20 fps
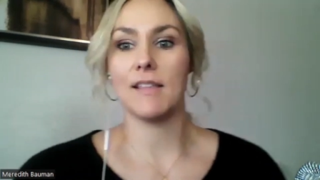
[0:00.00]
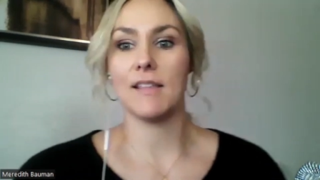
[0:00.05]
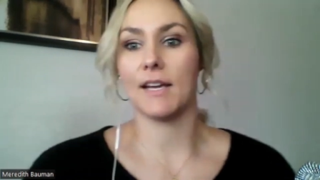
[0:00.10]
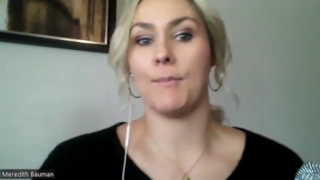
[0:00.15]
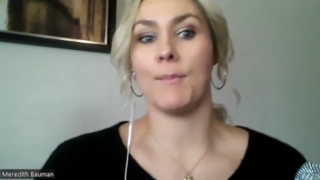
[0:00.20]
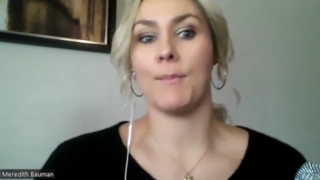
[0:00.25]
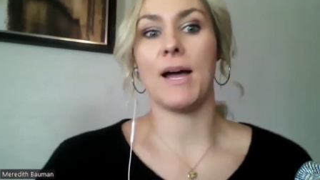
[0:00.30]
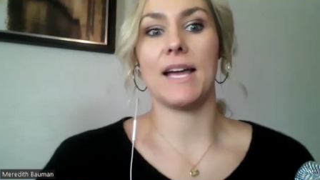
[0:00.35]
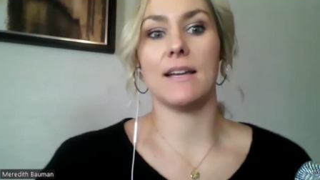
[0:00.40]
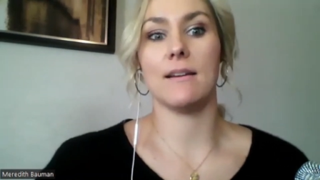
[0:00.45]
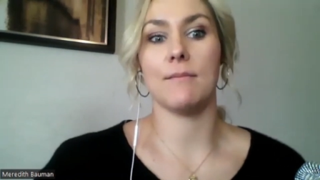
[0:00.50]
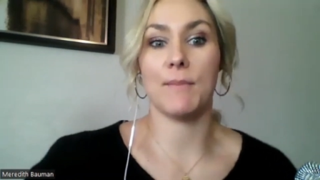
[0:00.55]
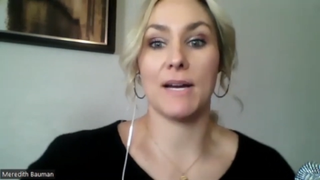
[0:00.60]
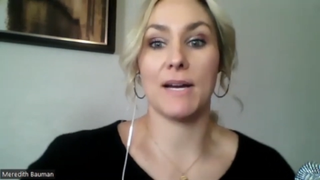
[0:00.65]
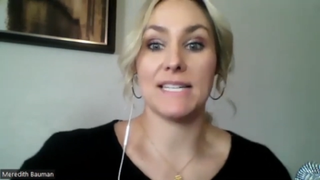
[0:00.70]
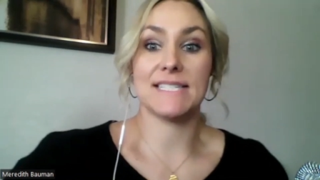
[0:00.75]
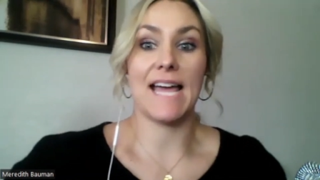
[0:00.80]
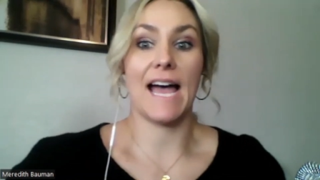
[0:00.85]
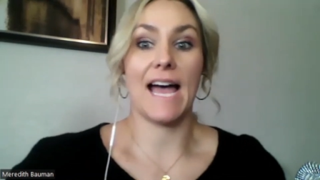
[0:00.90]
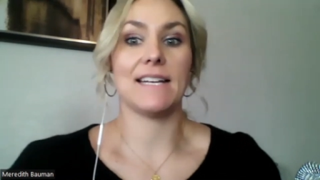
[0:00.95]
Like my my
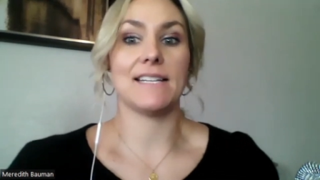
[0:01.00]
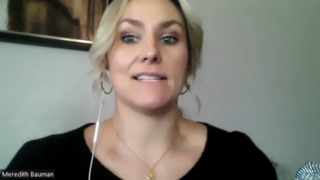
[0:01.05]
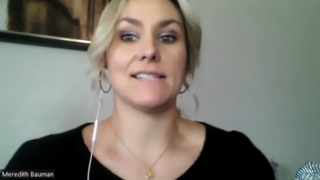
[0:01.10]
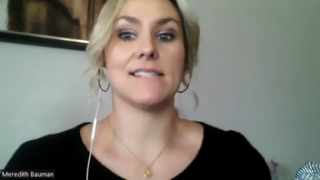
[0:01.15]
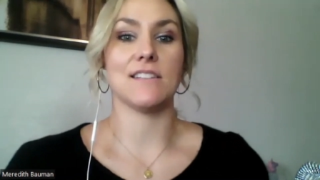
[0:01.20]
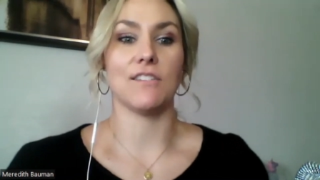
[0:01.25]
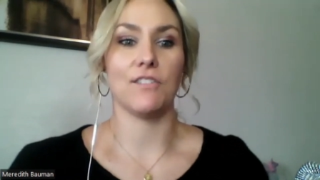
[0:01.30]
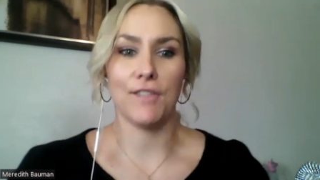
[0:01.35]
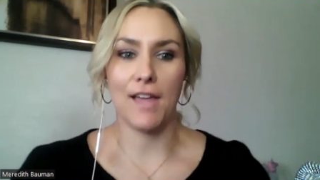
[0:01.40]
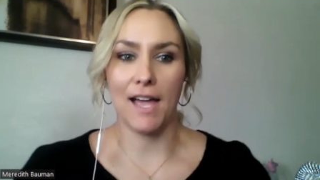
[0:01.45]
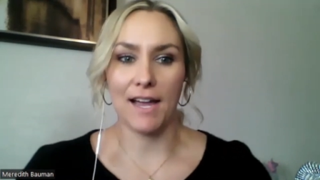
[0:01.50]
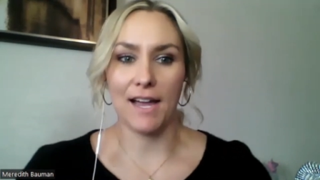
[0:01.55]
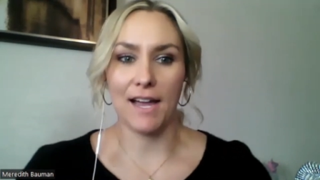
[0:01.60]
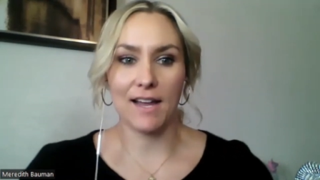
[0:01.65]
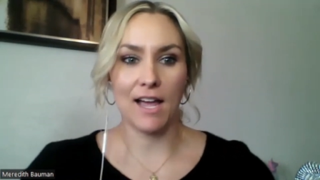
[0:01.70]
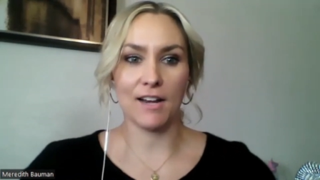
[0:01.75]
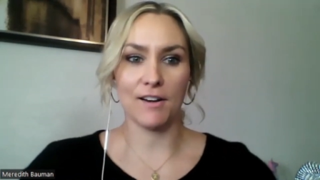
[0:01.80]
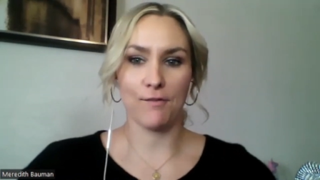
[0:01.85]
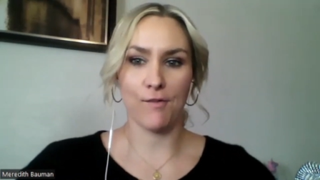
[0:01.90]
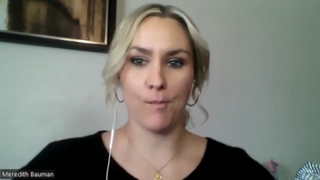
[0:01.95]
dad is still that
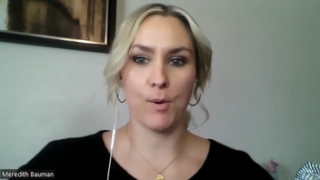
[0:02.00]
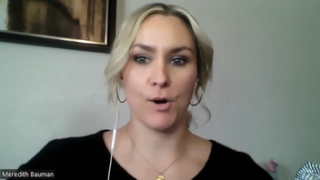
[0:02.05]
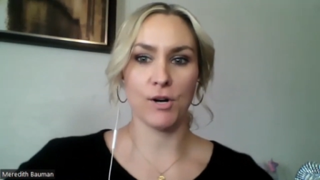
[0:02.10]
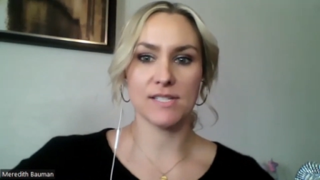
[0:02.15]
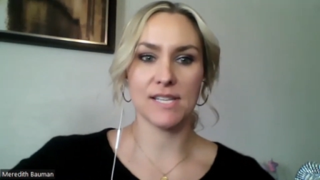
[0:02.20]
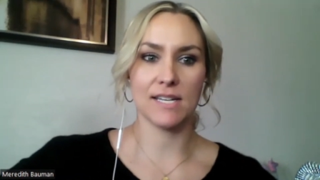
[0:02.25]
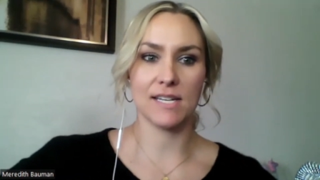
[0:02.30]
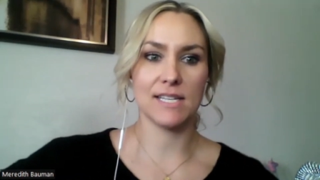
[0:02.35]
kind of a person.